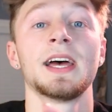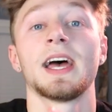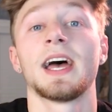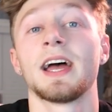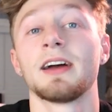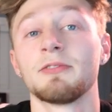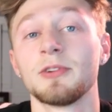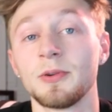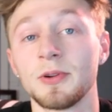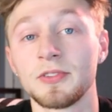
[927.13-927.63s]

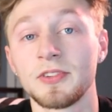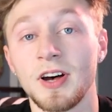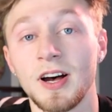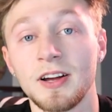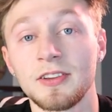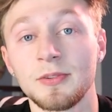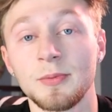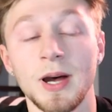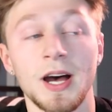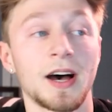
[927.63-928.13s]
everyone
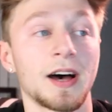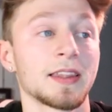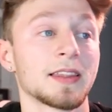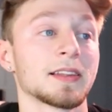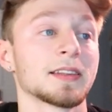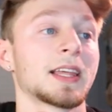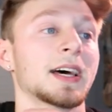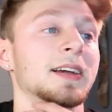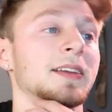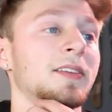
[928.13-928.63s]
talks about how the
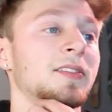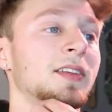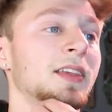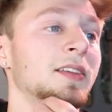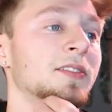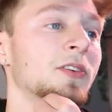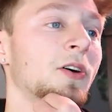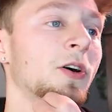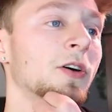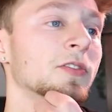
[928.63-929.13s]

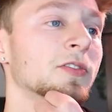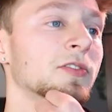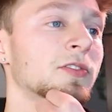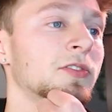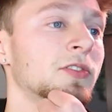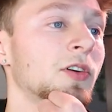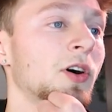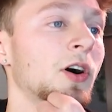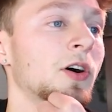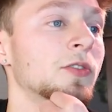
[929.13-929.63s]
Legacies are
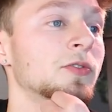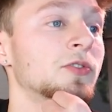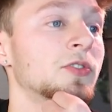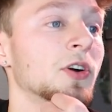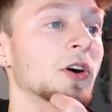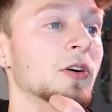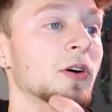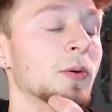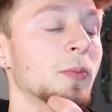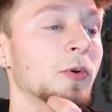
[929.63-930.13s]
so
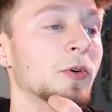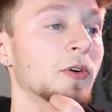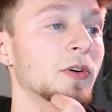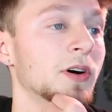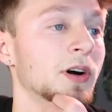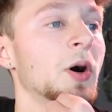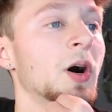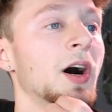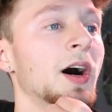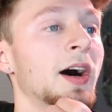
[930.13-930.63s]
durable,
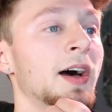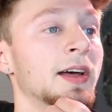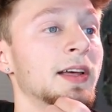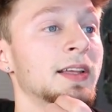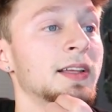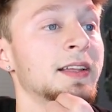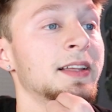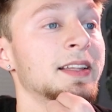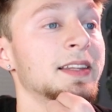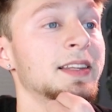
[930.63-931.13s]
but
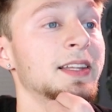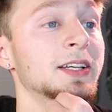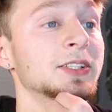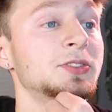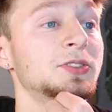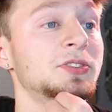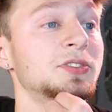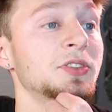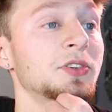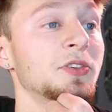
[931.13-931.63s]
this
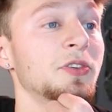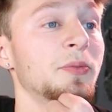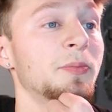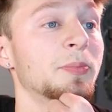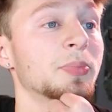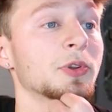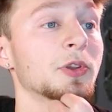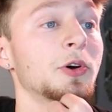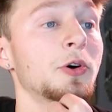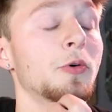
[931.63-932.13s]
shoe
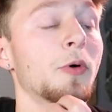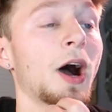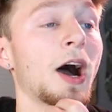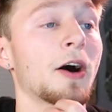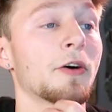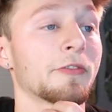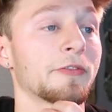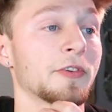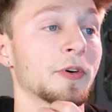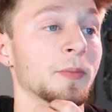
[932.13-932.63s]
blew
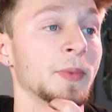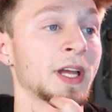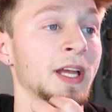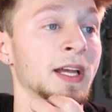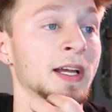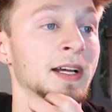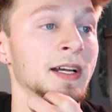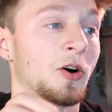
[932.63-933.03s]
out for me.